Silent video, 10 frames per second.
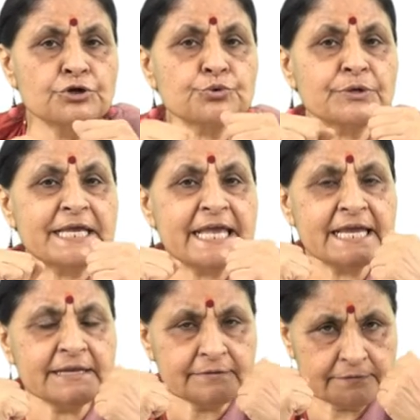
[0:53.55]
To
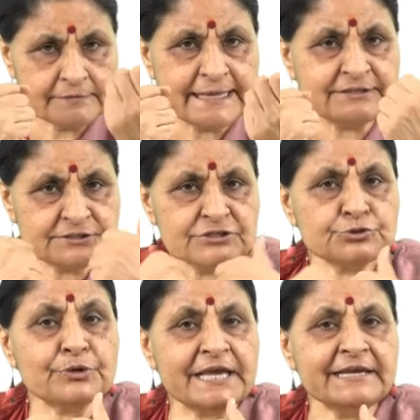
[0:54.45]
gain, next is
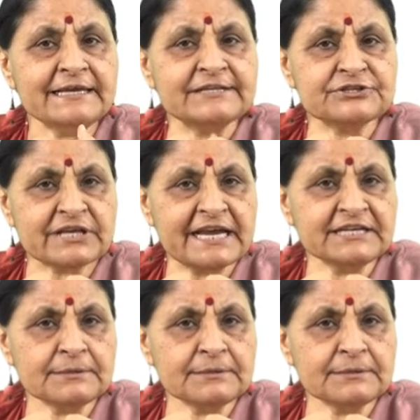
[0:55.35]
to gain insight